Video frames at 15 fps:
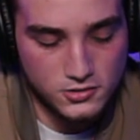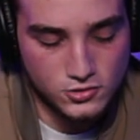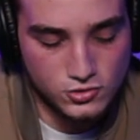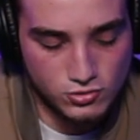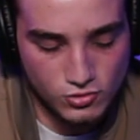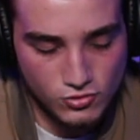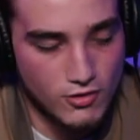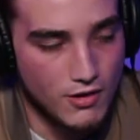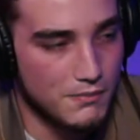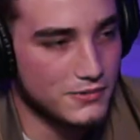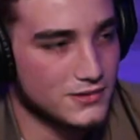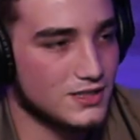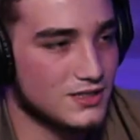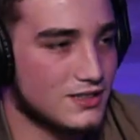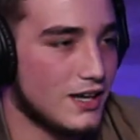a true
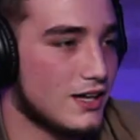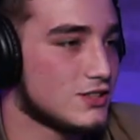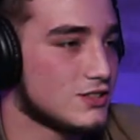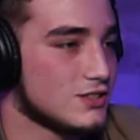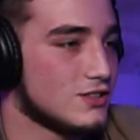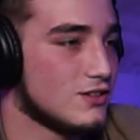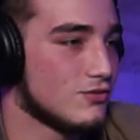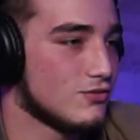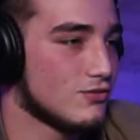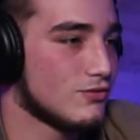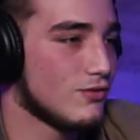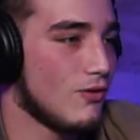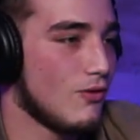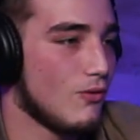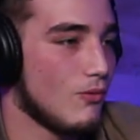representation of
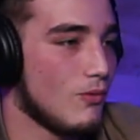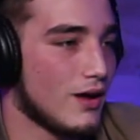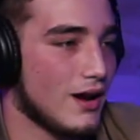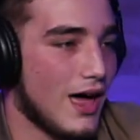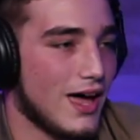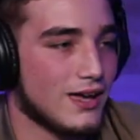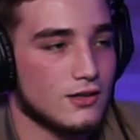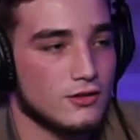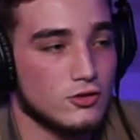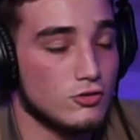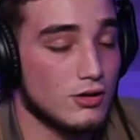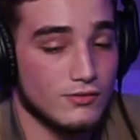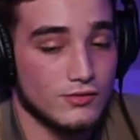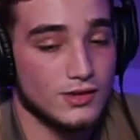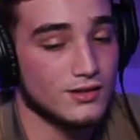what I can
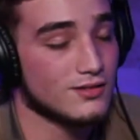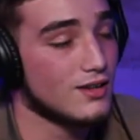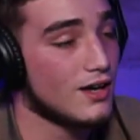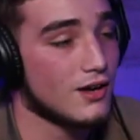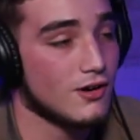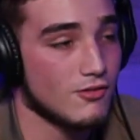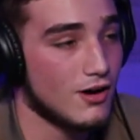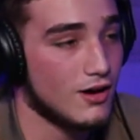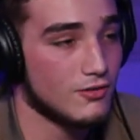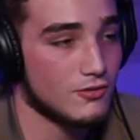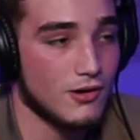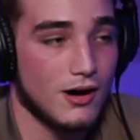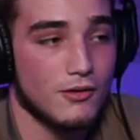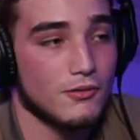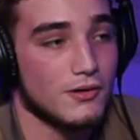do. Even the second
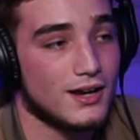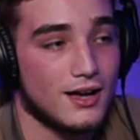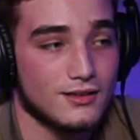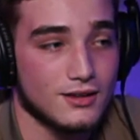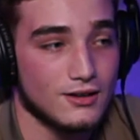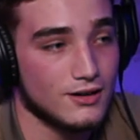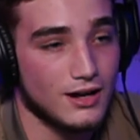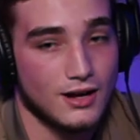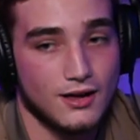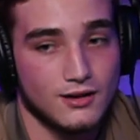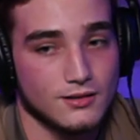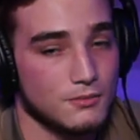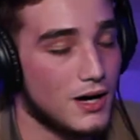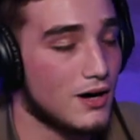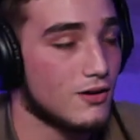round where I went out there and I
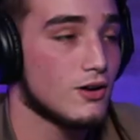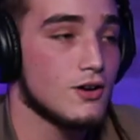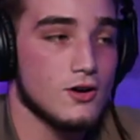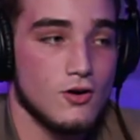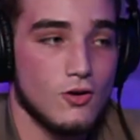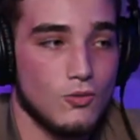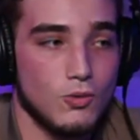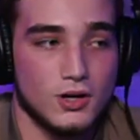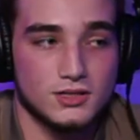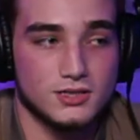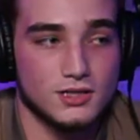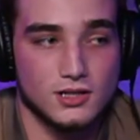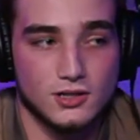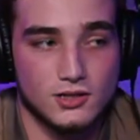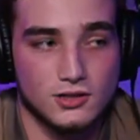knocked him out
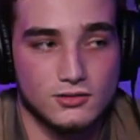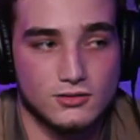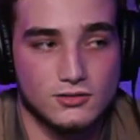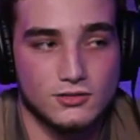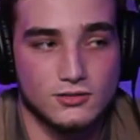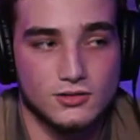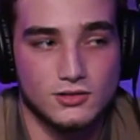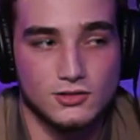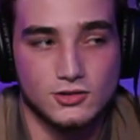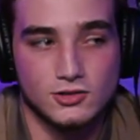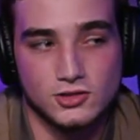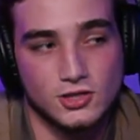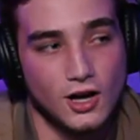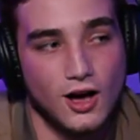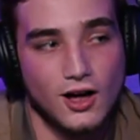wasn't a
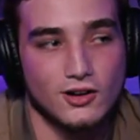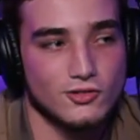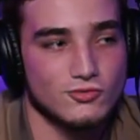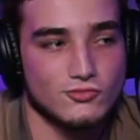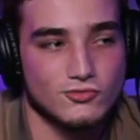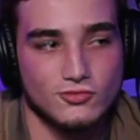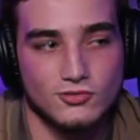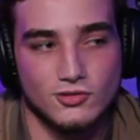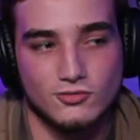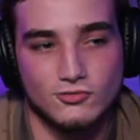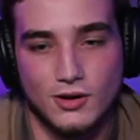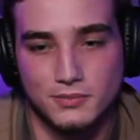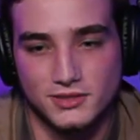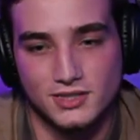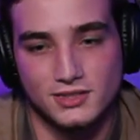solid
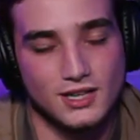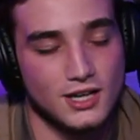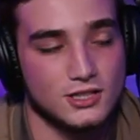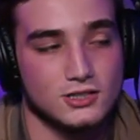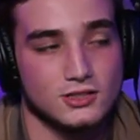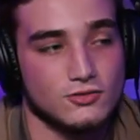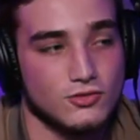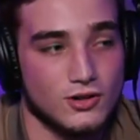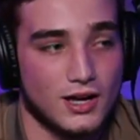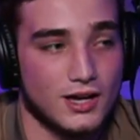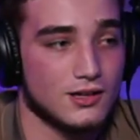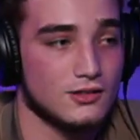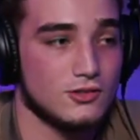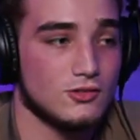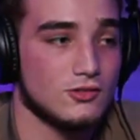representation of what
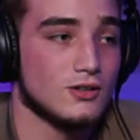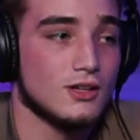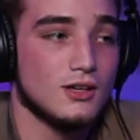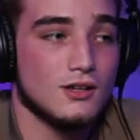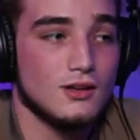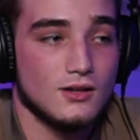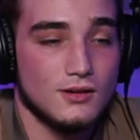I can do.